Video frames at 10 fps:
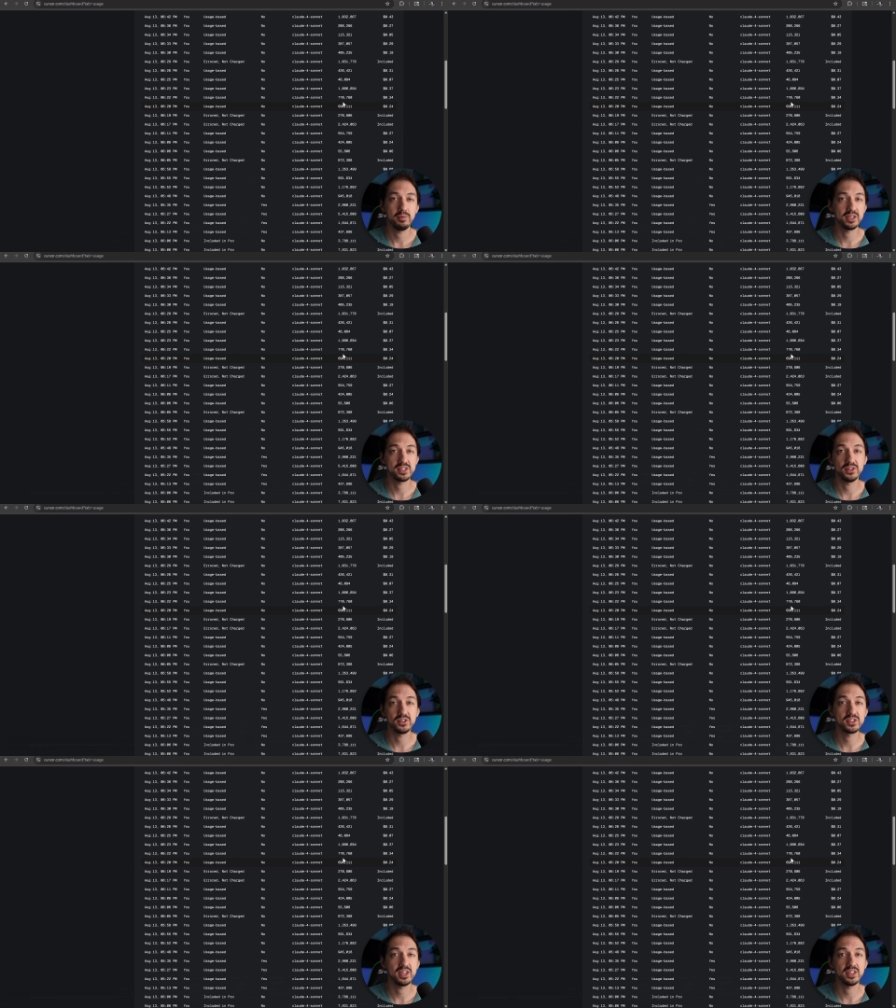because it
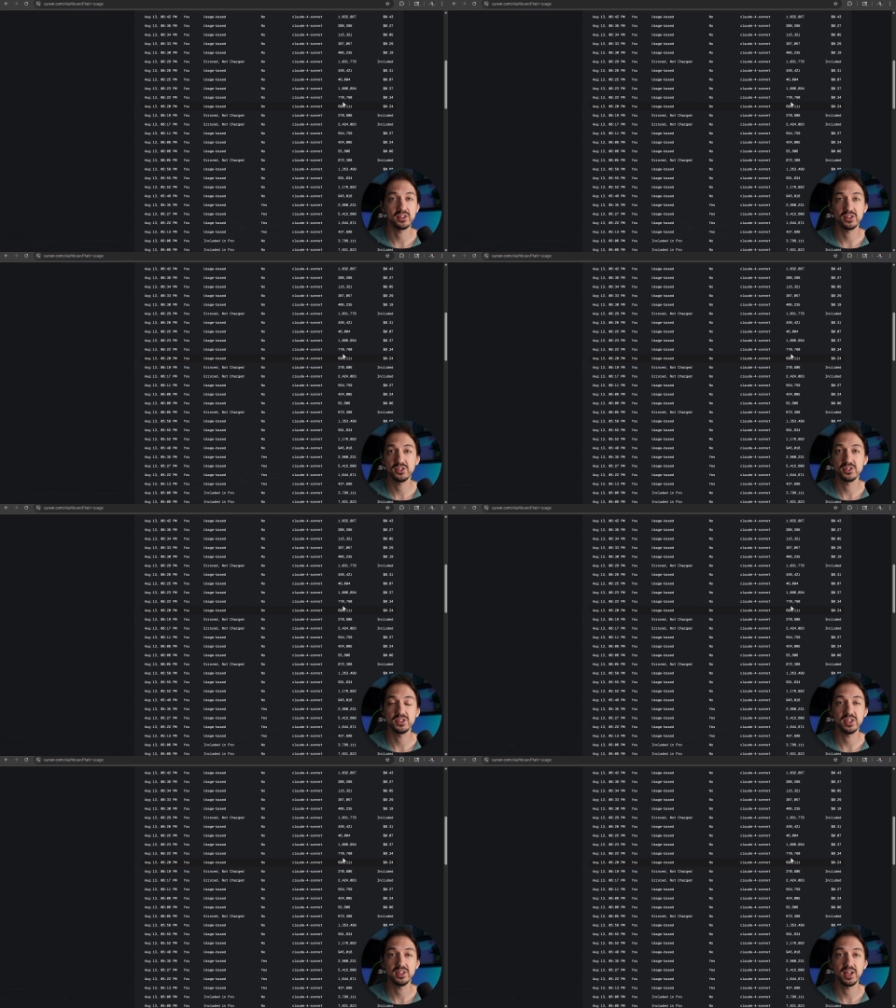looks like the Cursor
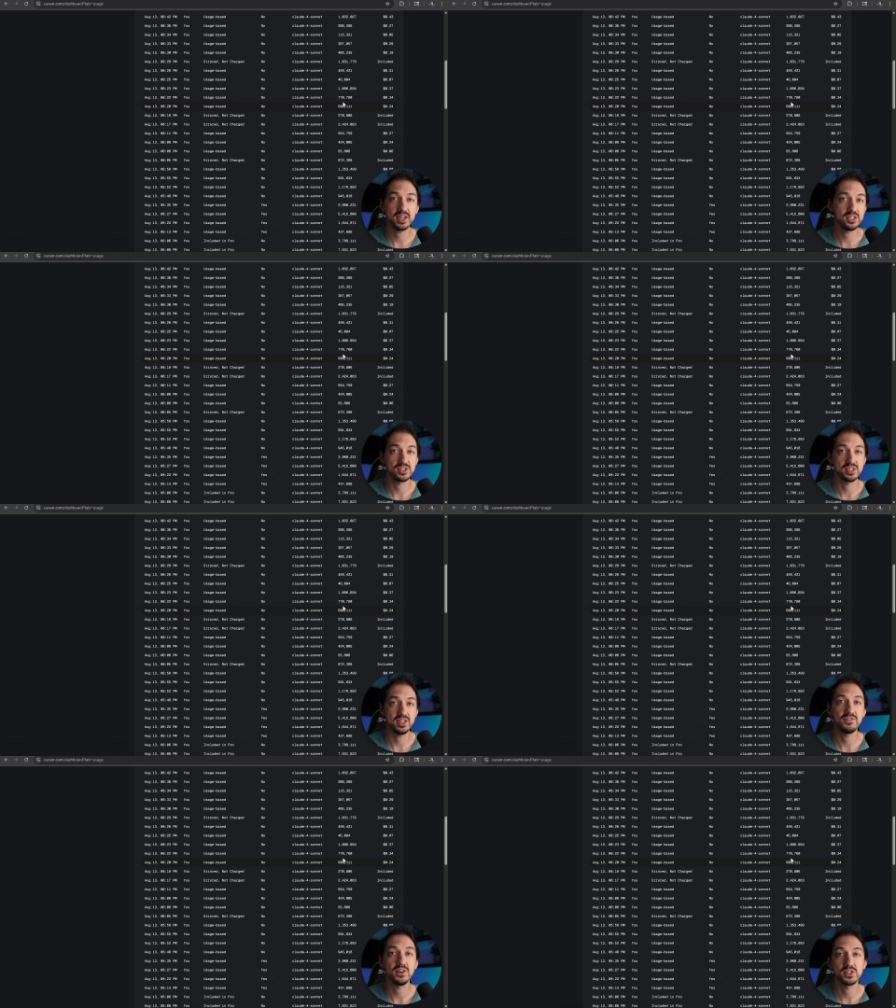CLI just
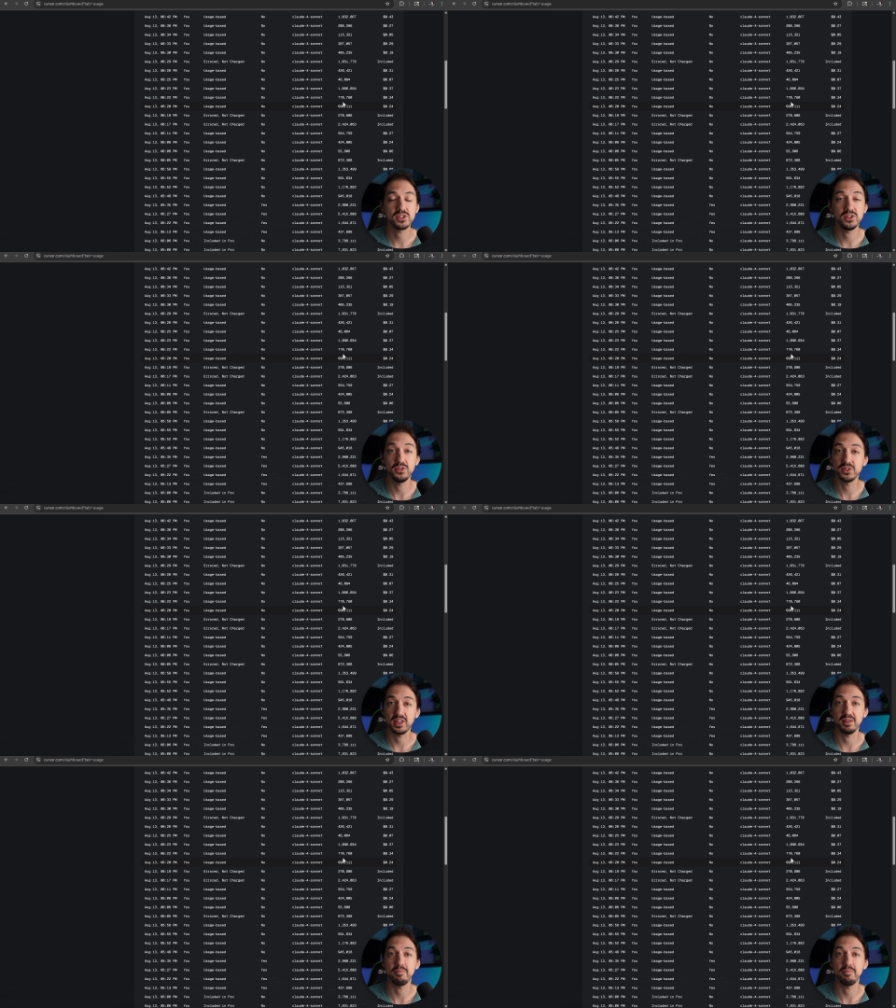defaults to using the